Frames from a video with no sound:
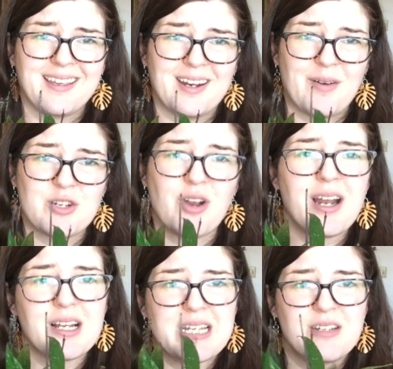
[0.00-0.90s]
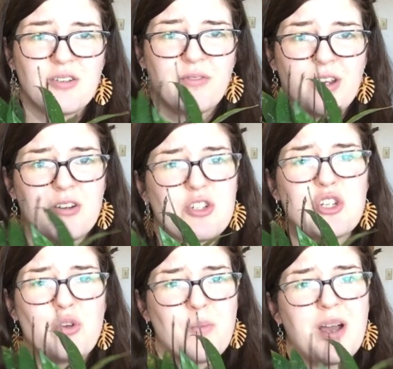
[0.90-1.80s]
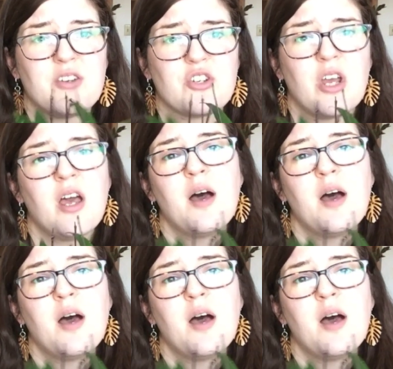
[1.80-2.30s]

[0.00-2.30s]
You know, I try not to interfere too much,